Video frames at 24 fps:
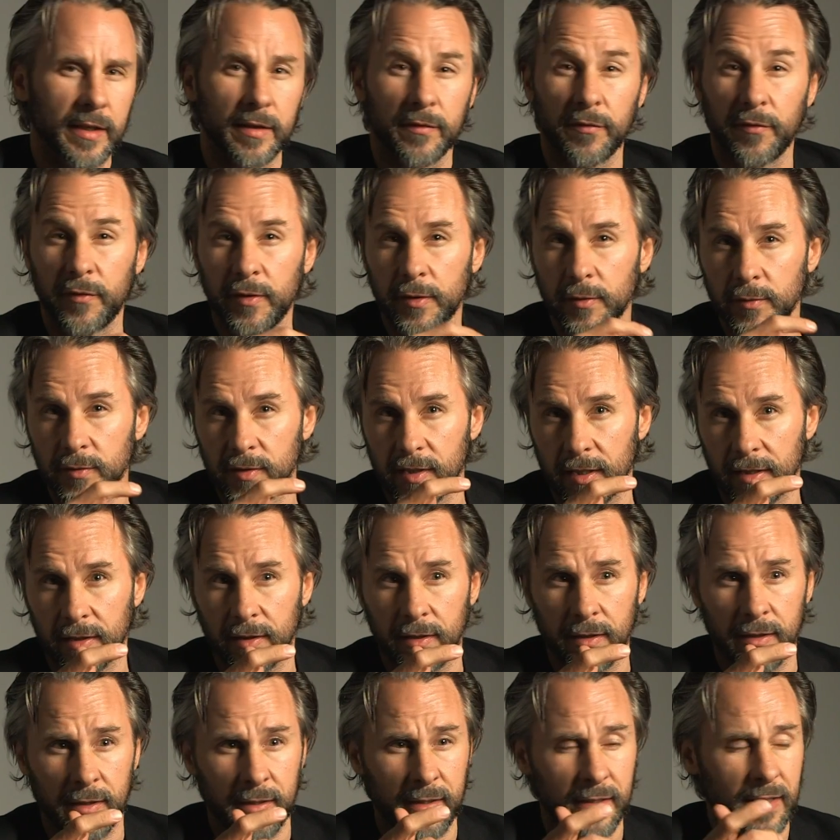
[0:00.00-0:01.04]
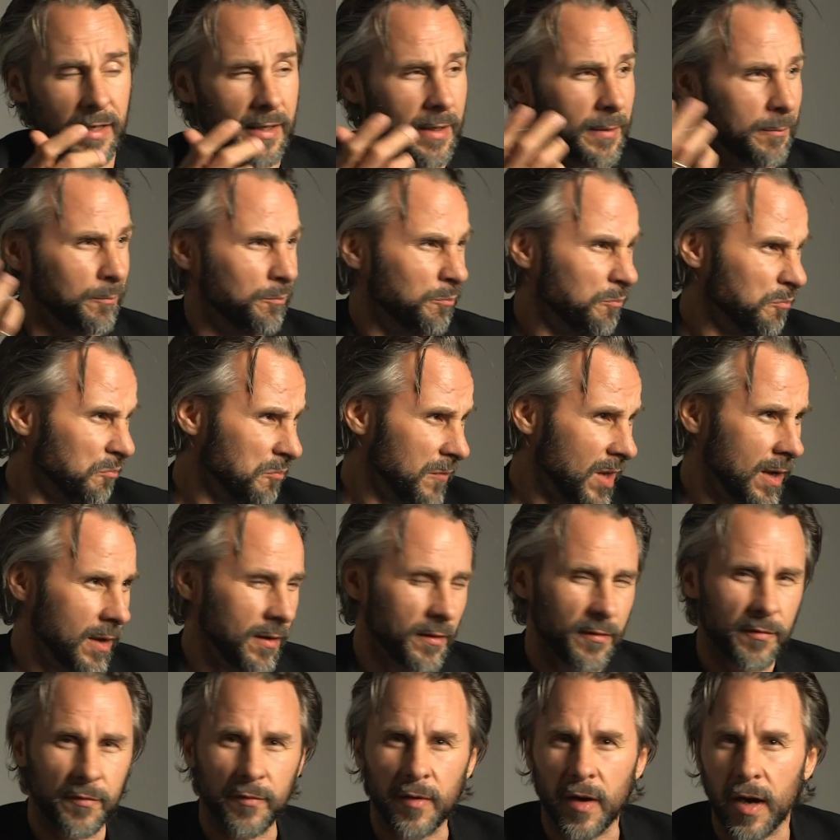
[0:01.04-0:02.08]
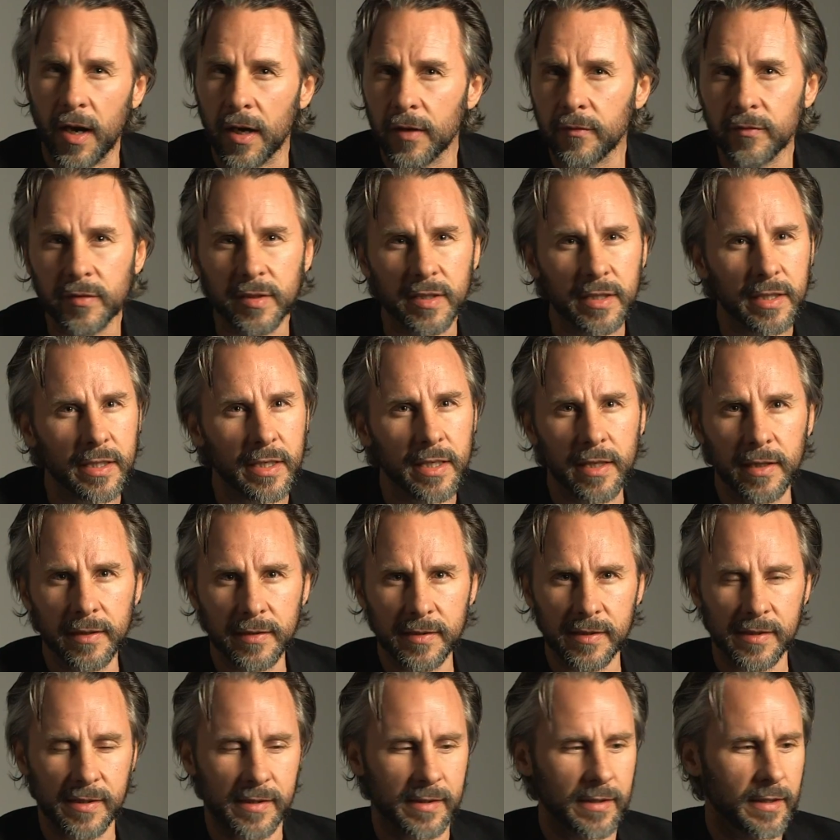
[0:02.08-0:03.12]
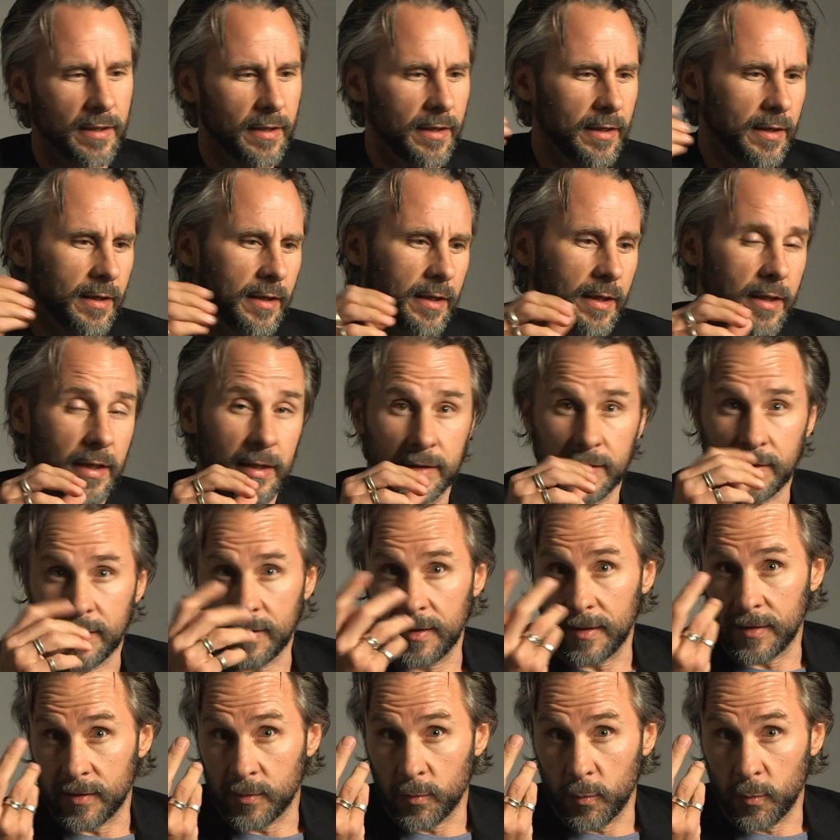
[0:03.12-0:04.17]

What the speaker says: it feels like a 5DS. It's